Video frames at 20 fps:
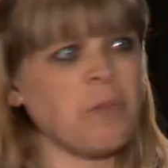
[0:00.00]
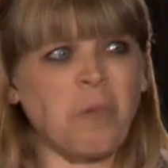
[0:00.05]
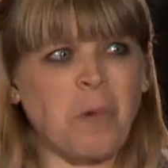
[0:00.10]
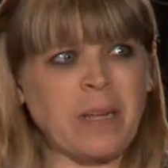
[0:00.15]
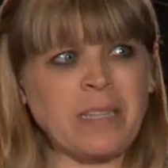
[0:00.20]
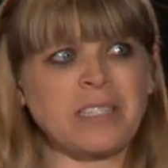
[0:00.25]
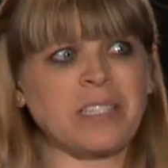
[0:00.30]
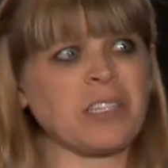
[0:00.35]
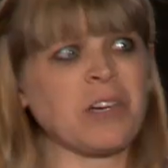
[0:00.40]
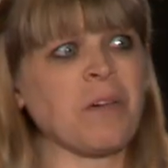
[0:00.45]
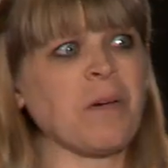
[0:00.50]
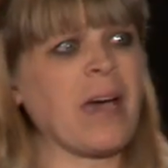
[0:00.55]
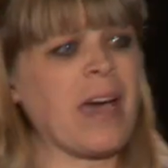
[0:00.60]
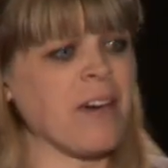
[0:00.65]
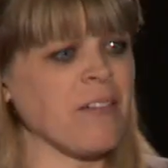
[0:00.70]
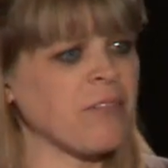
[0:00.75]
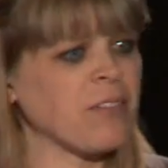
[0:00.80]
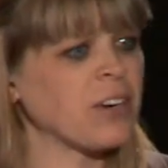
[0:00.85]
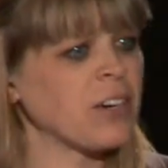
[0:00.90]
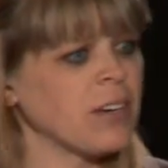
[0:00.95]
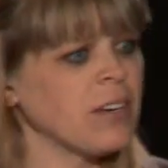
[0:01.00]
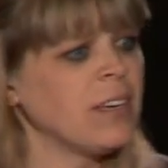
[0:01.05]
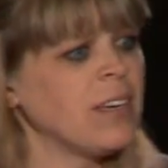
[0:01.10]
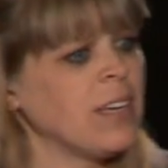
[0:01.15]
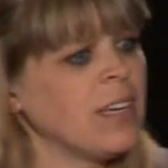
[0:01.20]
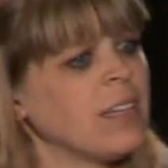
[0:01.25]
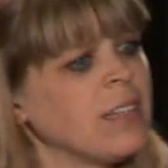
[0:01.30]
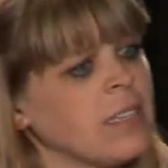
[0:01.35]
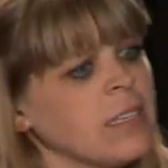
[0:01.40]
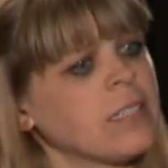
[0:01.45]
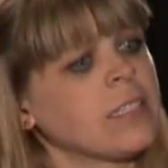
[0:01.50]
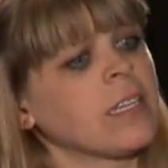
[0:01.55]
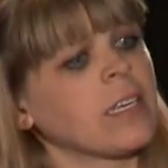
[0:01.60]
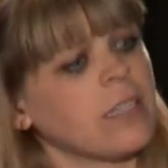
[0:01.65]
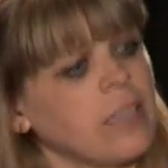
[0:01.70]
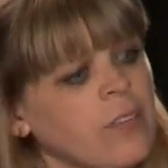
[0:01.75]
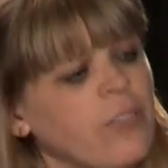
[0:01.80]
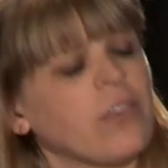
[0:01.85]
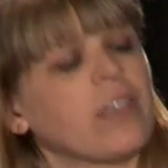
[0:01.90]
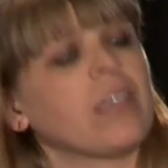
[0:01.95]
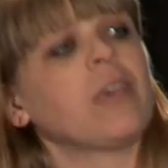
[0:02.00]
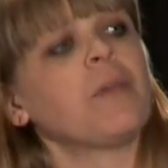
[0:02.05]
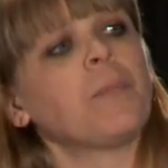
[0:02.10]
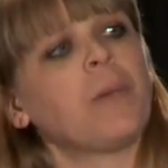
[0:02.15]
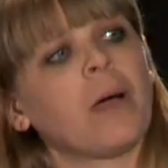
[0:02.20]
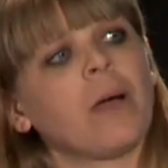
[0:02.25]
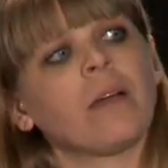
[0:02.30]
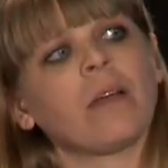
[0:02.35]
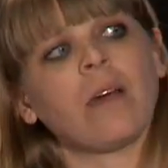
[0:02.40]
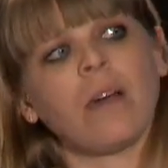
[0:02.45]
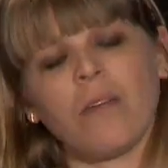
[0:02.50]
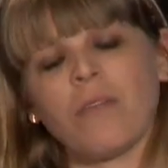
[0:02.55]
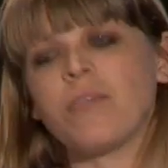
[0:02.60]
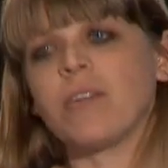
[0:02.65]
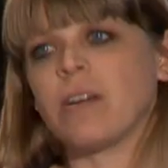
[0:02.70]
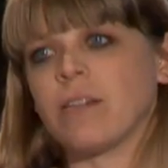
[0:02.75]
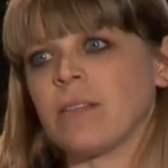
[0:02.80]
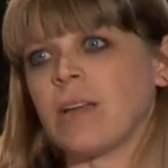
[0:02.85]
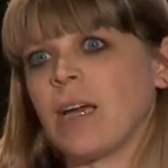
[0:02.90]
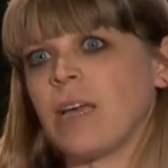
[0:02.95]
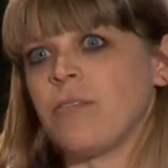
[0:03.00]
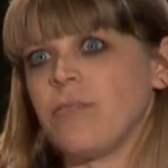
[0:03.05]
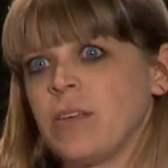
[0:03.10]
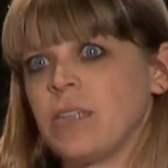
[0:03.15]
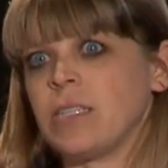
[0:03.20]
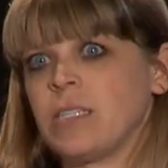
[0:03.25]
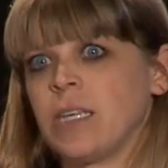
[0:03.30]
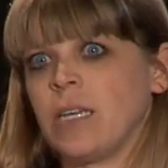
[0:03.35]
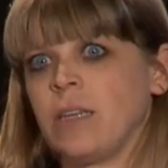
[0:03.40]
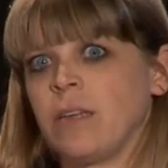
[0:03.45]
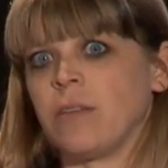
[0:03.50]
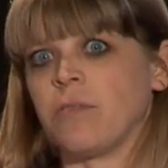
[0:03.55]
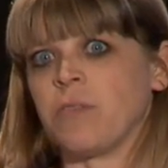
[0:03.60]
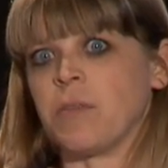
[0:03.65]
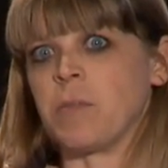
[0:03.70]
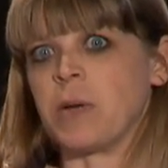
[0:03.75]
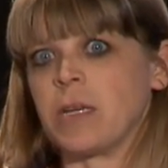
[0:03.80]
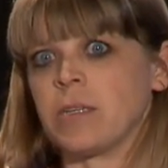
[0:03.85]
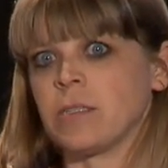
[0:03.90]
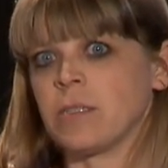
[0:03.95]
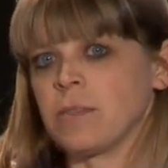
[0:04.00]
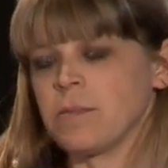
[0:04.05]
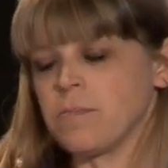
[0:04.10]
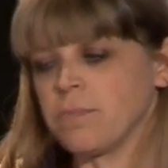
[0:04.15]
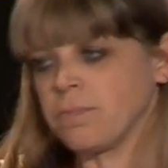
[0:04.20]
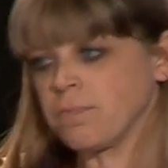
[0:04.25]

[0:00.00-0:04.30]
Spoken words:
whatsoever, this significant part of their life is hidden from us.